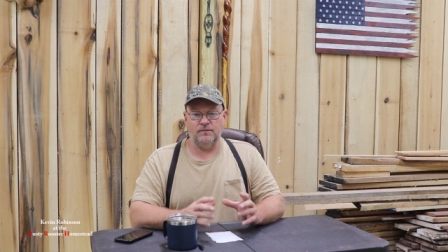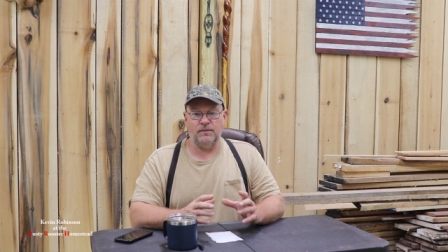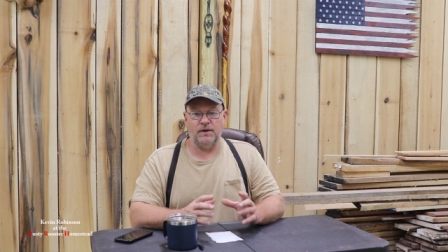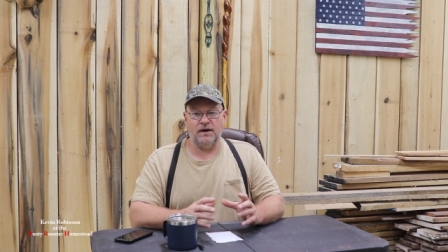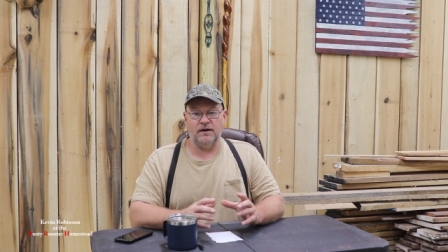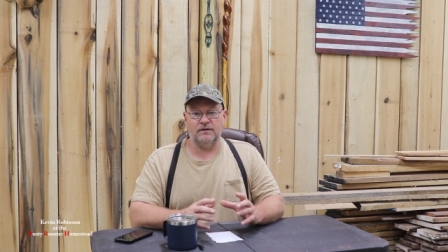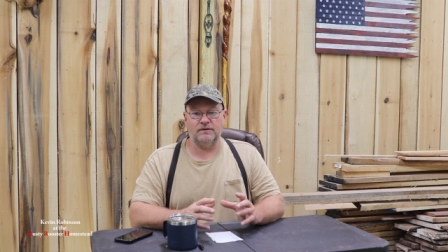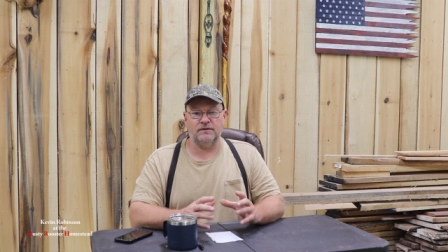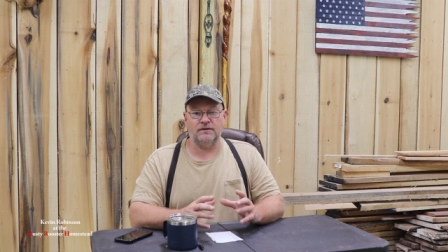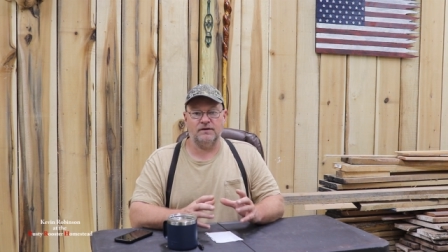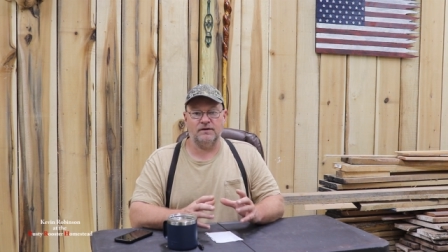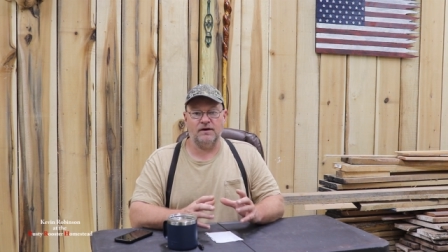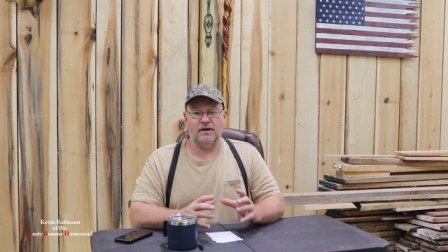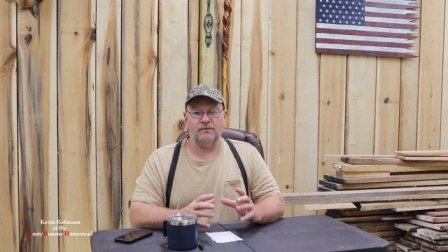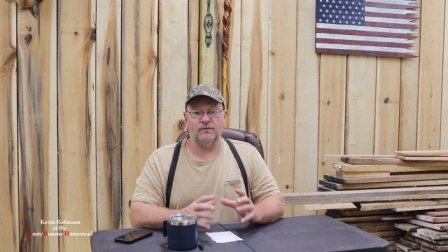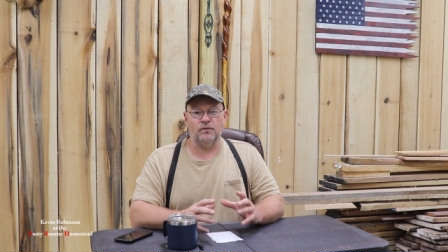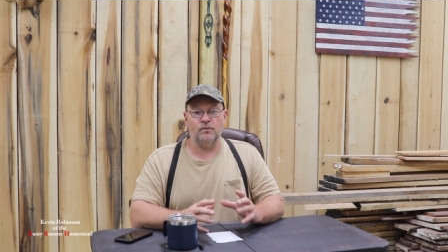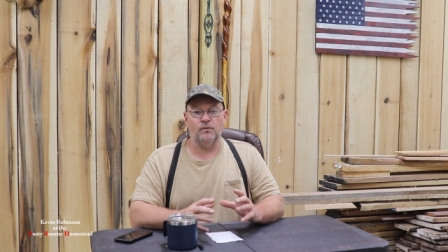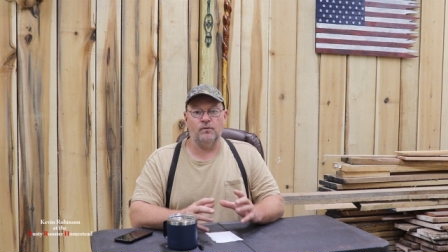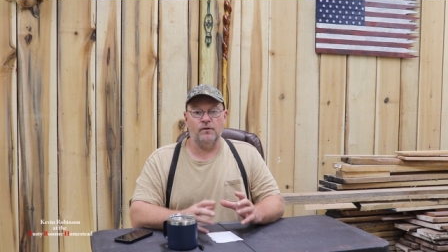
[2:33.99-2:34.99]
a man could
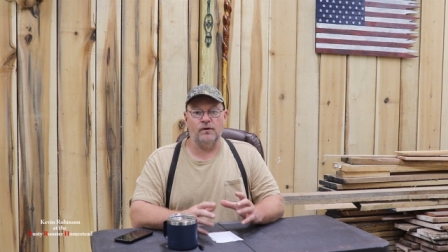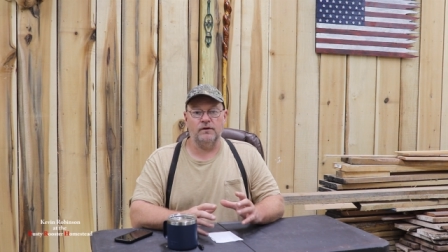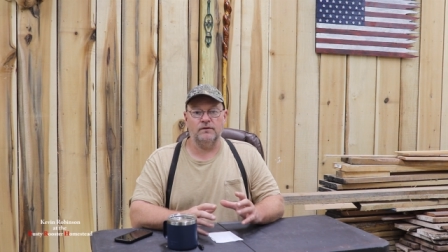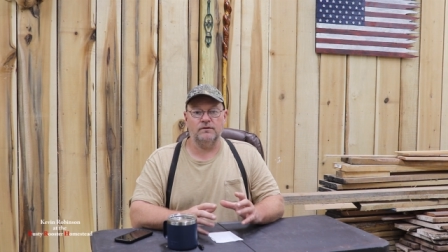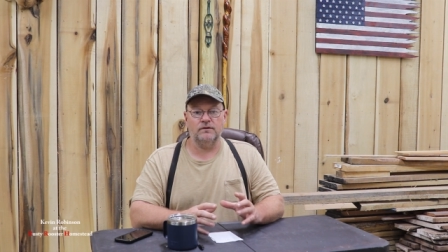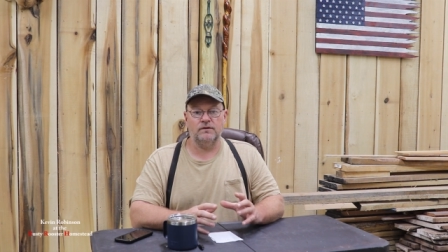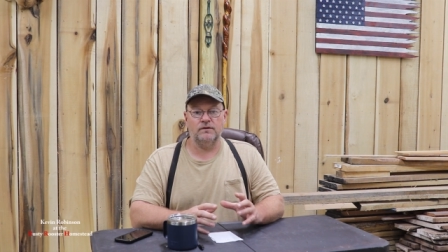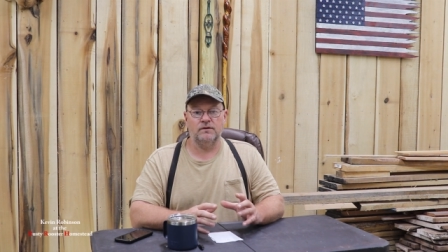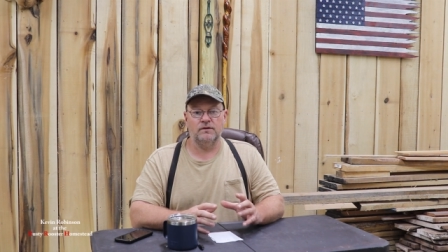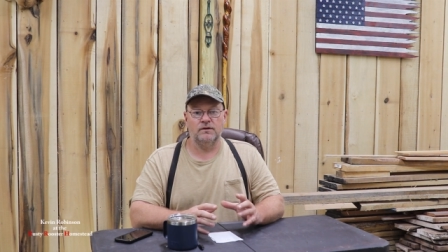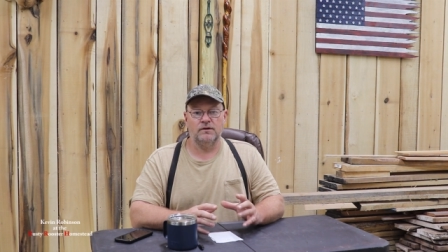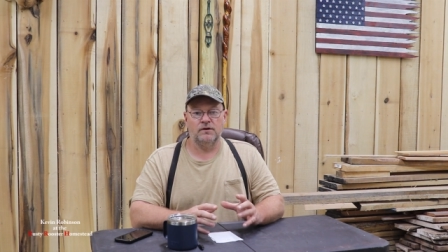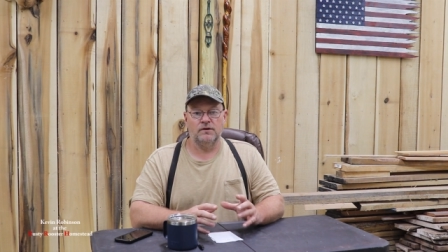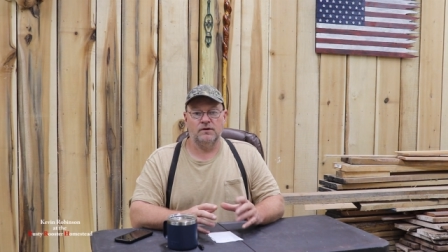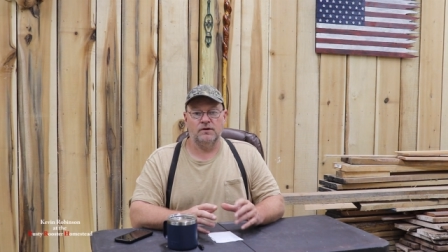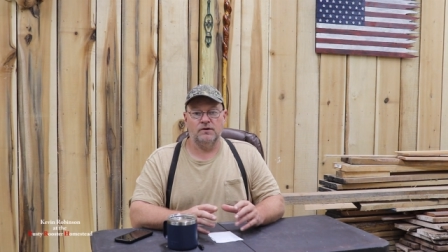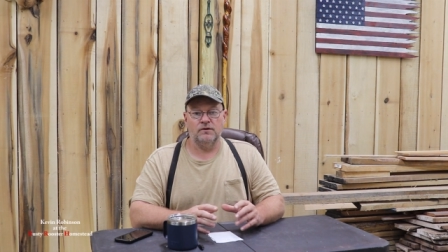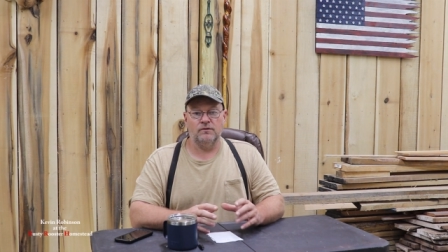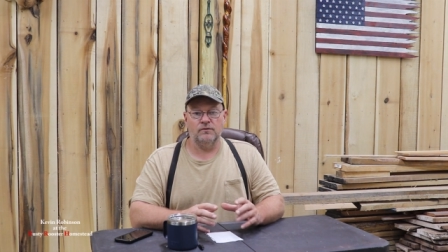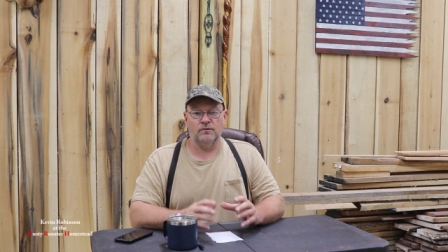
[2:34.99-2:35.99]
ever want
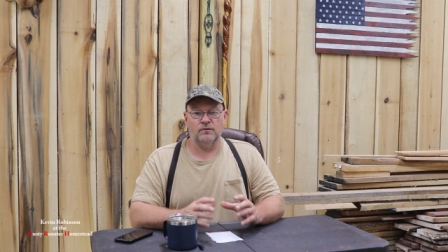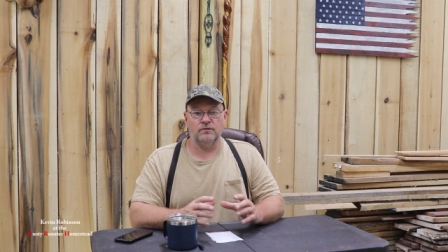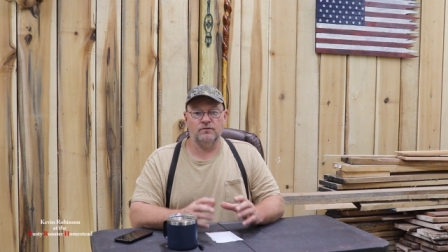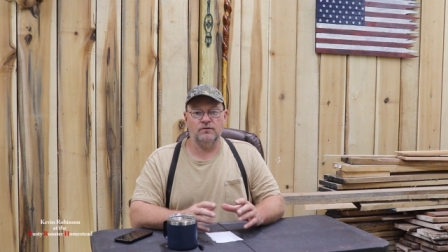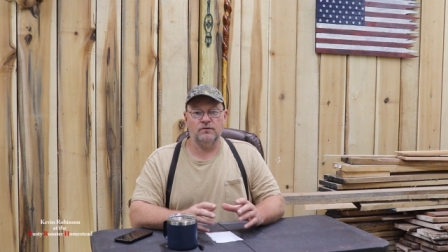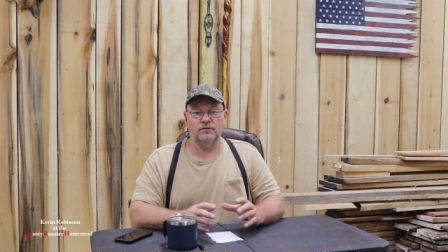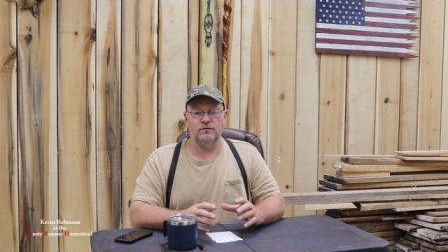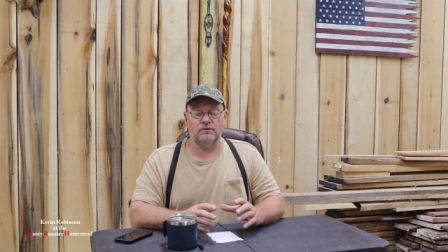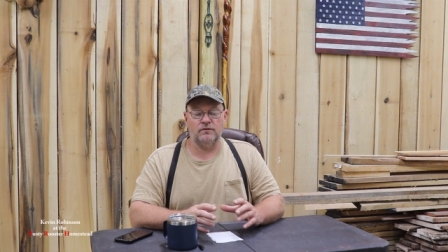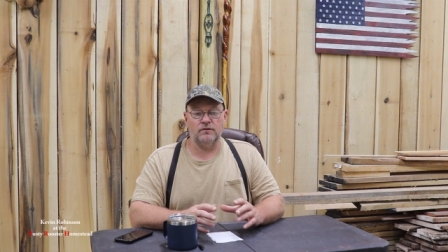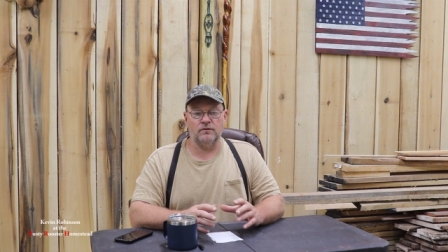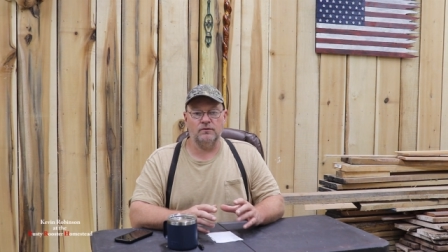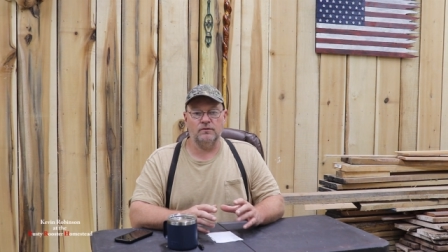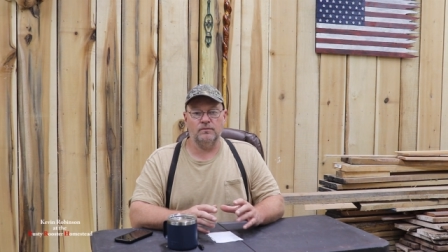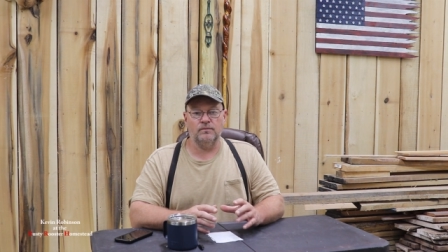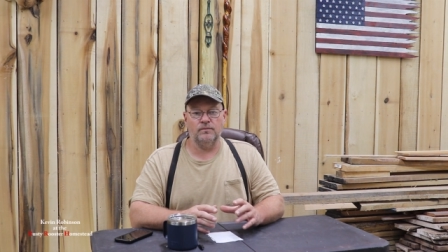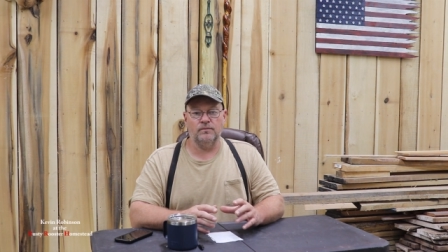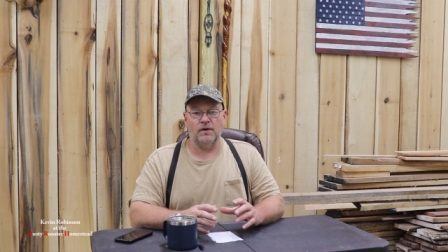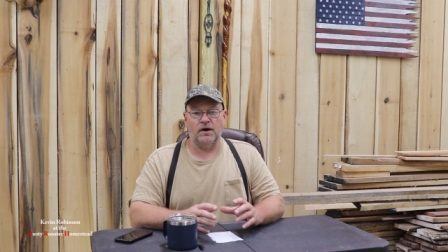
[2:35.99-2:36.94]
on YouTube.